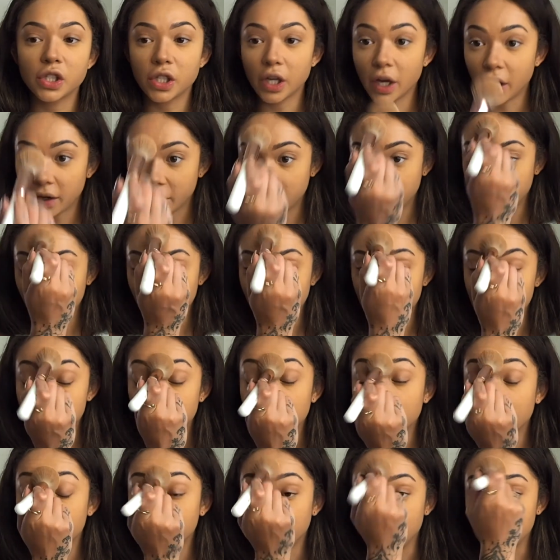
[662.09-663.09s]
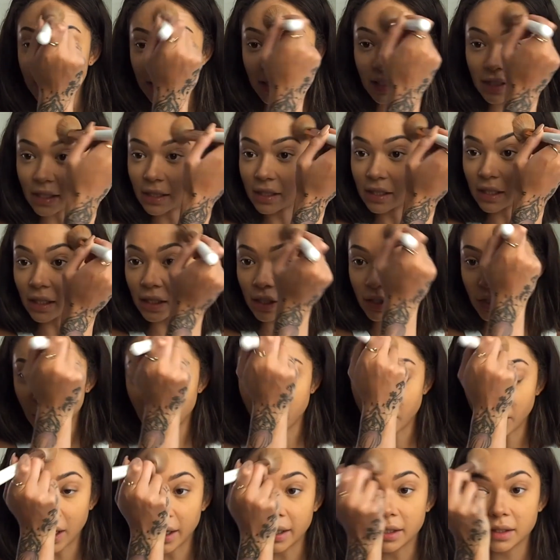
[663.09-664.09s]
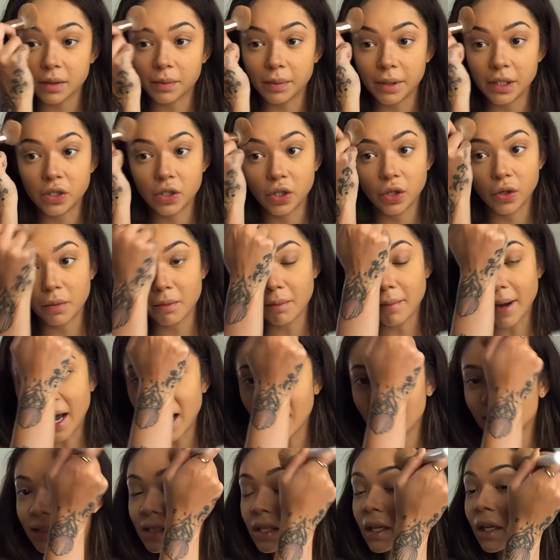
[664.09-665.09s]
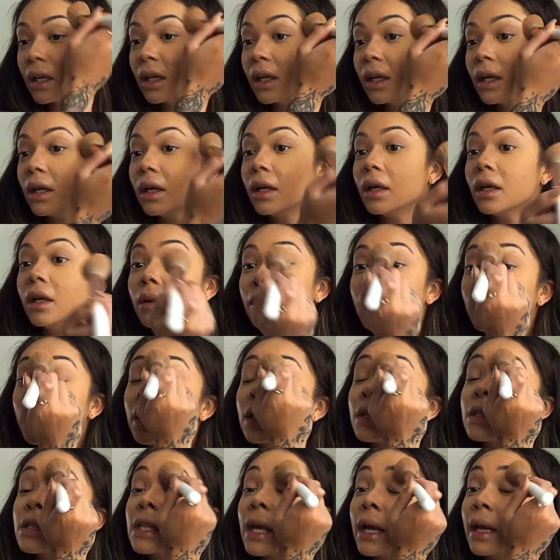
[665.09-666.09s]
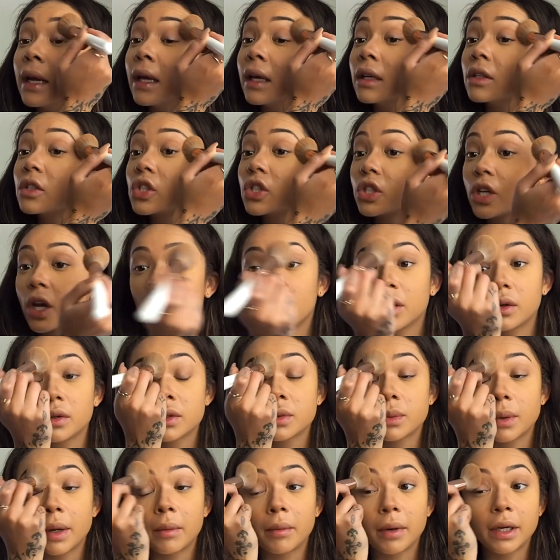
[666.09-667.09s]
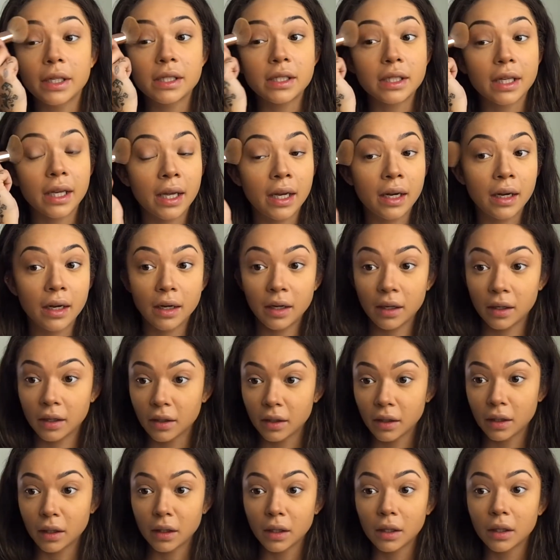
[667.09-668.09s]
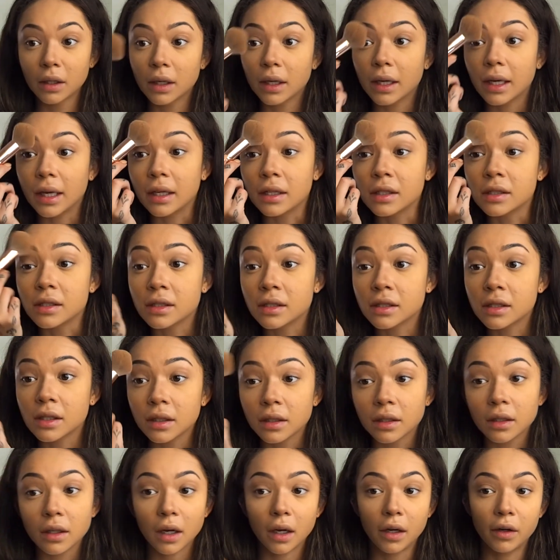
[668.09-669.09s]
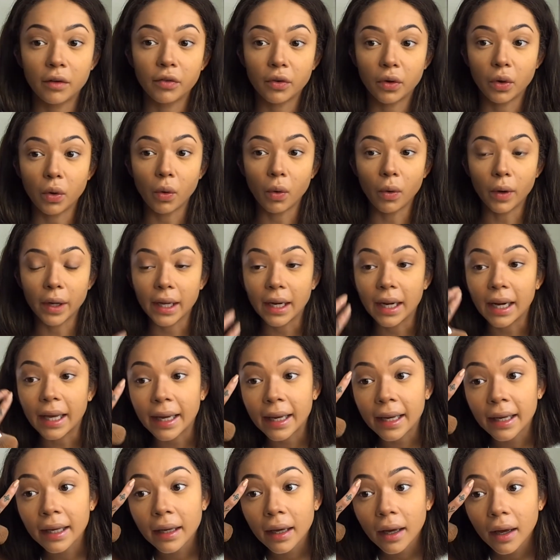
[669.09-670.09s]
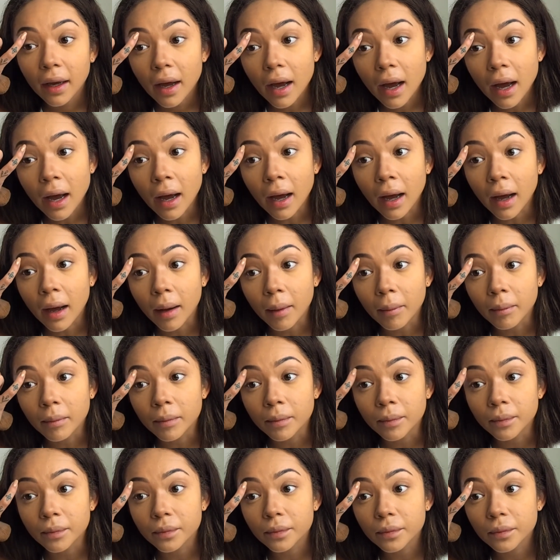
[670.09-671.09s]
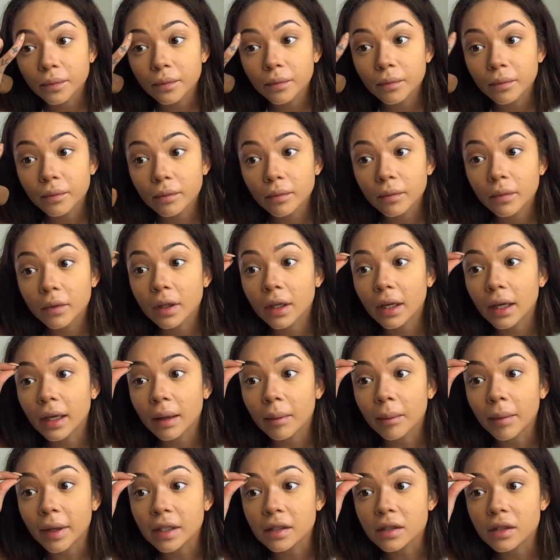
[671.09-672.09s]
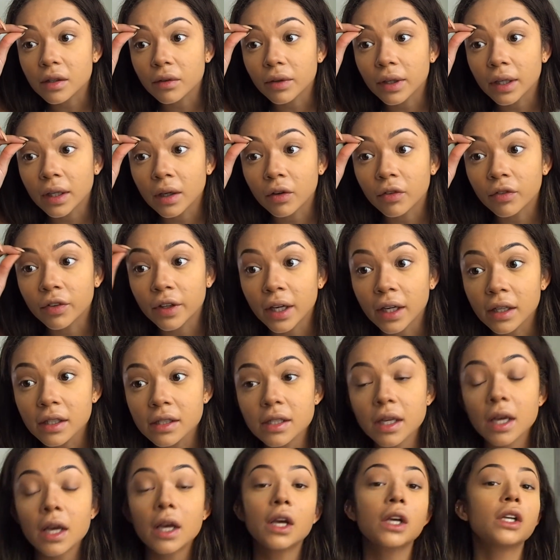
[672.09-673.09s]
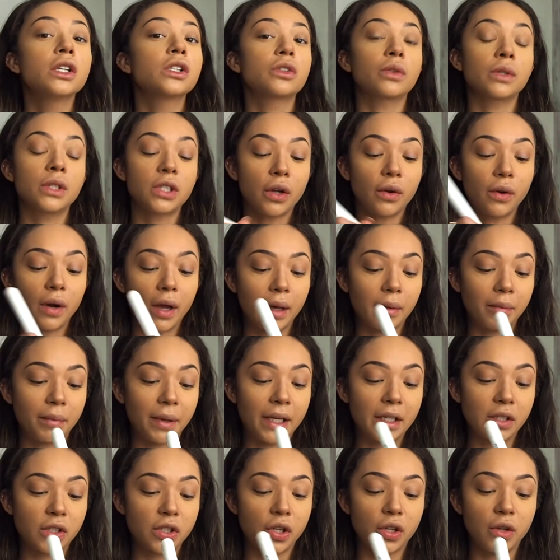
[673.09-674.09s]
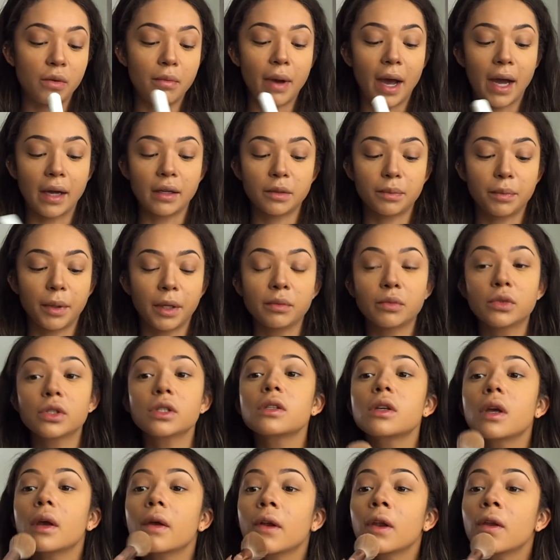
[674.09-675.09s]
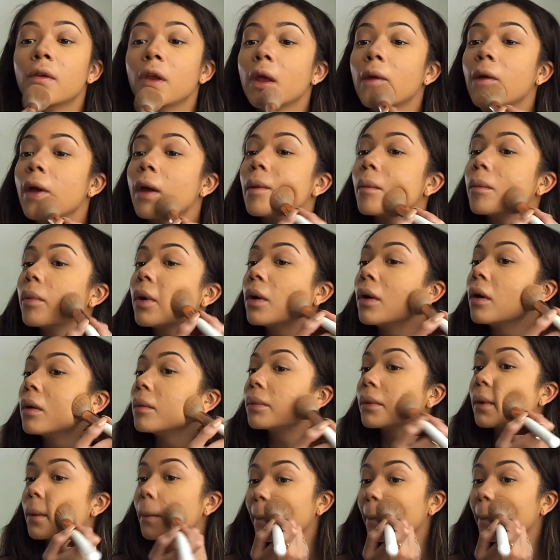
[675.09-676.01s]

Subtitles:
it over the rest of my face. As I said, I don't like to be too matte because then it shows when my skin is kind of oily. It makes it really obvious. So I don't like being too matte, but I'm just going to pop